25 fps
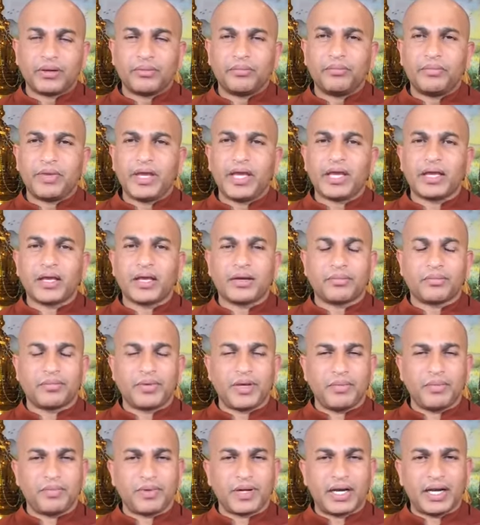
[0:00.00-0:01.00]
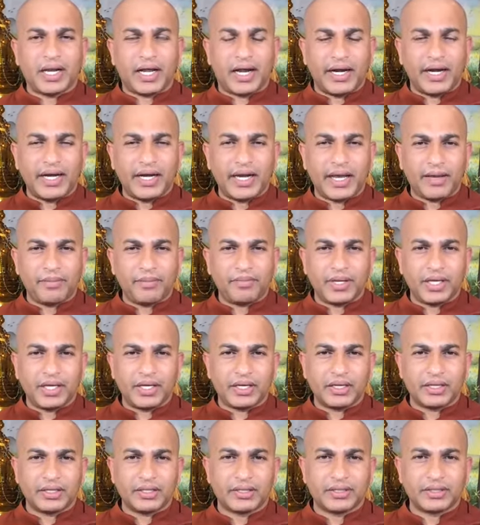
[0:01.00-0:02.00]
make people unhappy.
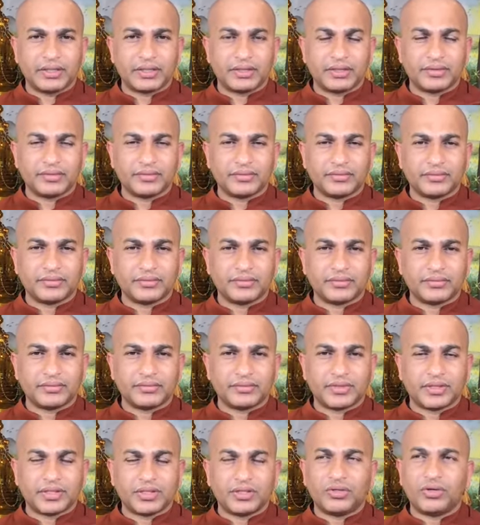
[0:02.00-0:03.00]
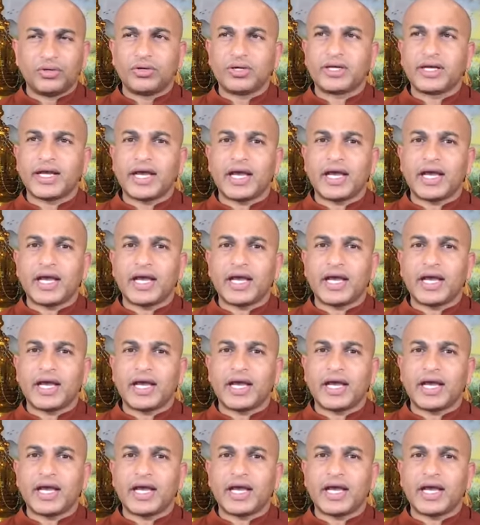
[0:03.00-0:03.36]
Don't